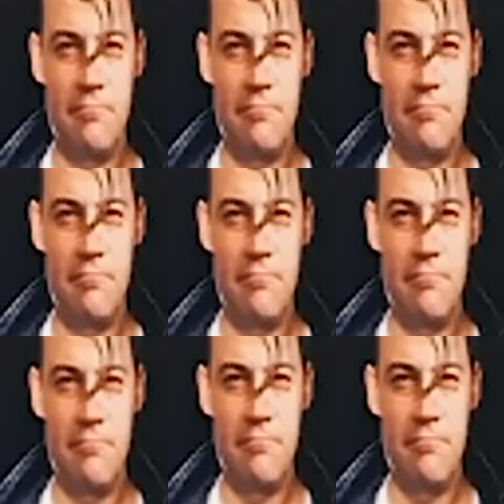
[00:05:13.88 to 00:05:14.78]

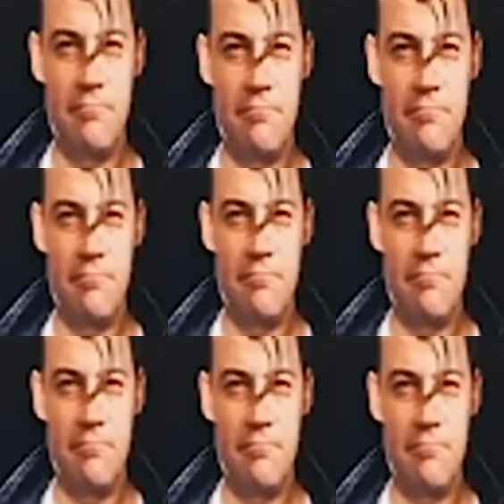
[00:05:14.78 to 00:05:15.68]

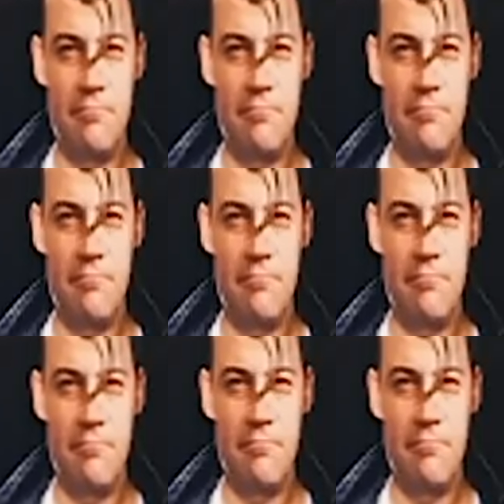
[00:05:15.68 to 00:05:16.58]

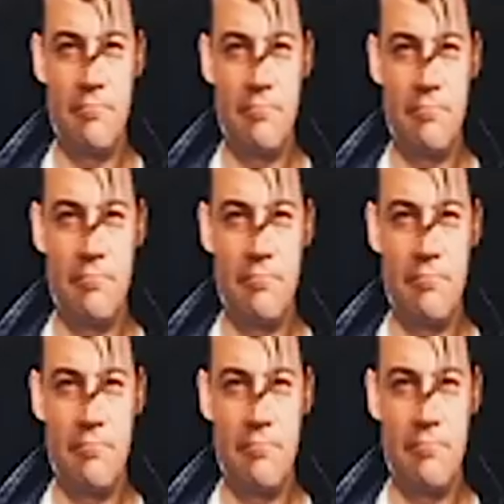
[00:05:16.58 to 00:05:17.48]

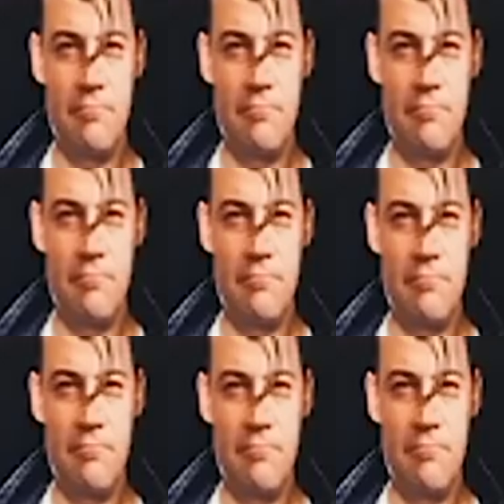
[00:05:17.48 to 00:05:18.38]

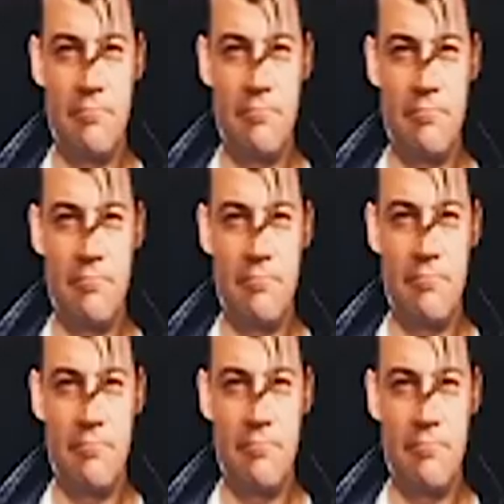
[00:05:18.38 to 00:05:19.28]

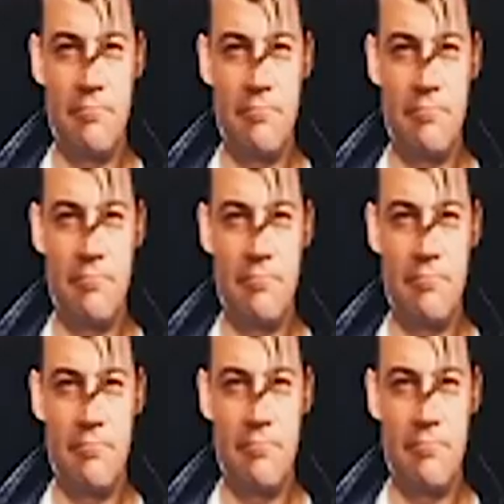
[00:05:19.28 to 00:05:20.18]

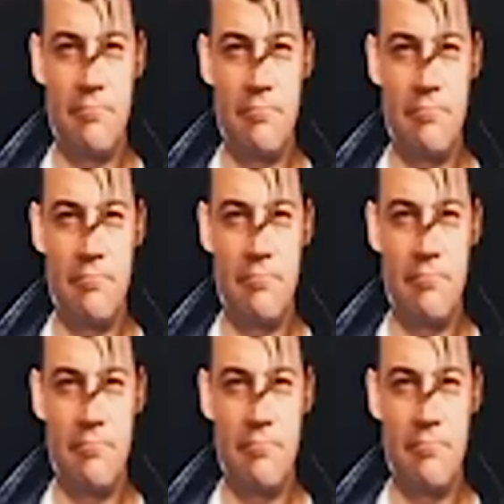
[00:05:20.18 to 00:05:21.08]

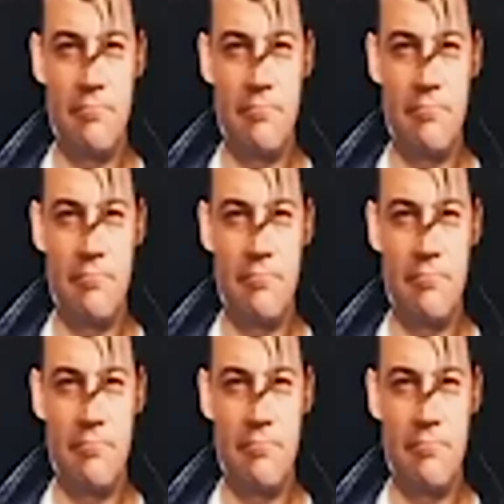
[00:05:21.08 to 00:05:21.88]
(silent)